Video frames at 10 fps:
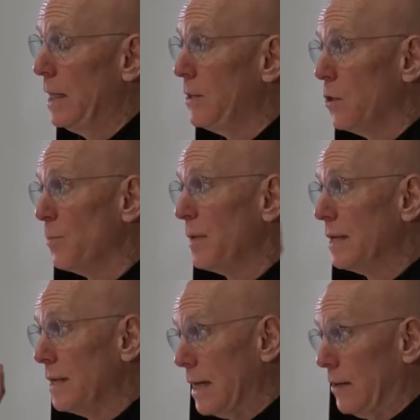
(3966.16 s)

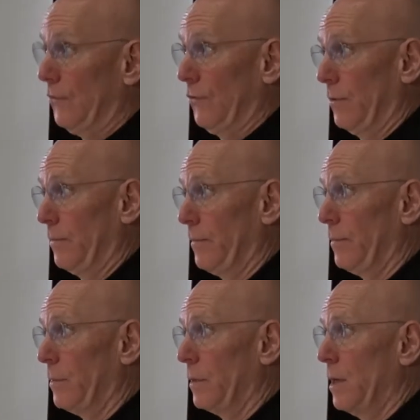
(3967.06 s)
Ethiopian, yes,
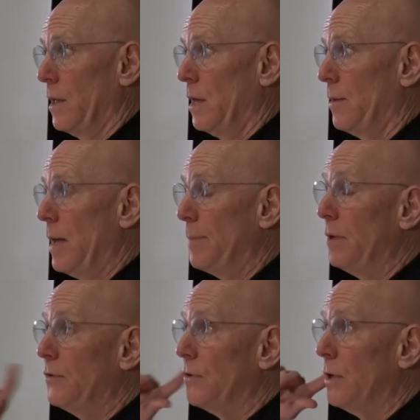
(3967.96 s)
and I'm
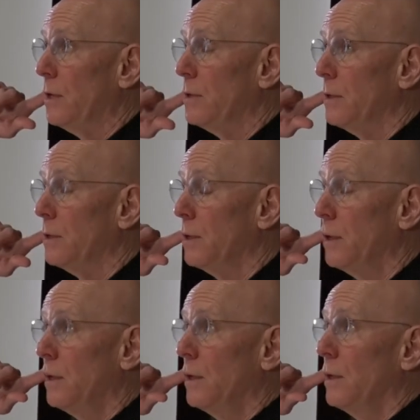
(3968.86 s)
happy to say that.
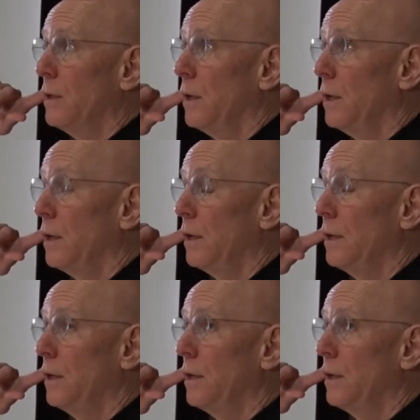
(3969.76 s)
Uh,
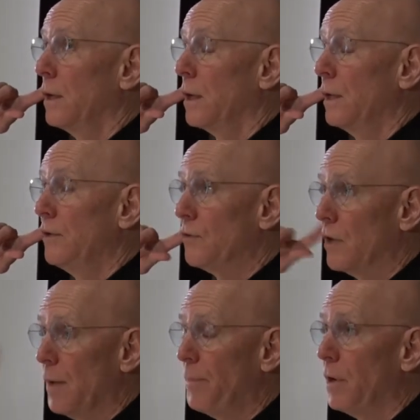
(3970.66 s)
at least a
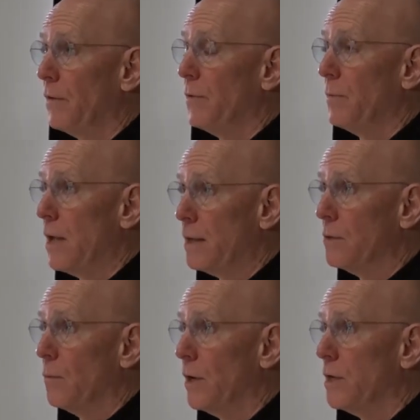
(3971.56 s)
couple of them, not
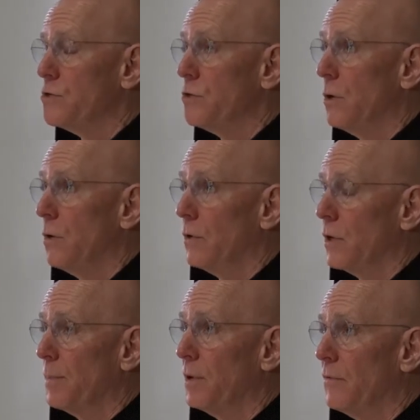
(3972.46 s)
the one I showed, a
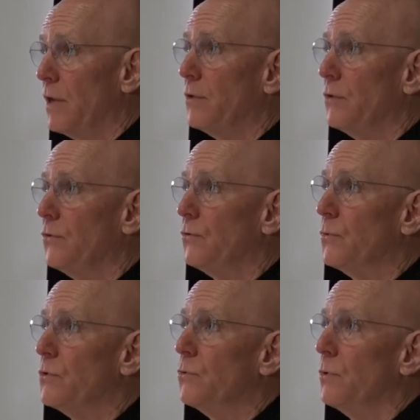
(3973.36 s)
couple of others
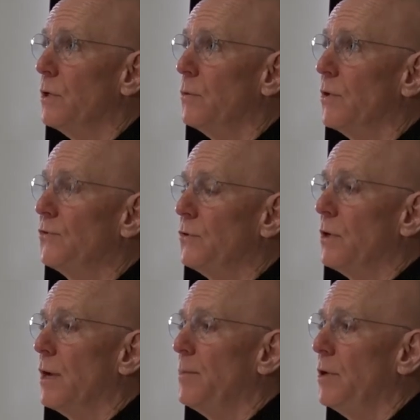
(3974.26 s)
which were in Western
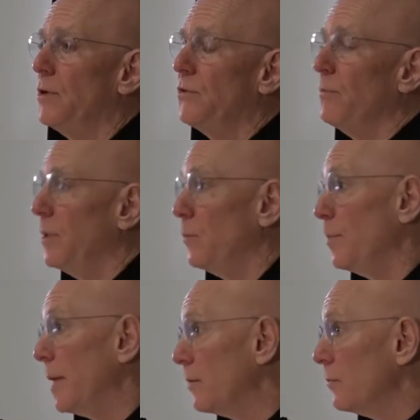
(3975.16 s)
libraries have been
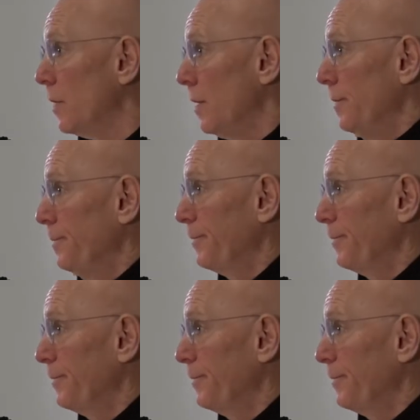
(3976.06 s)
repatriated.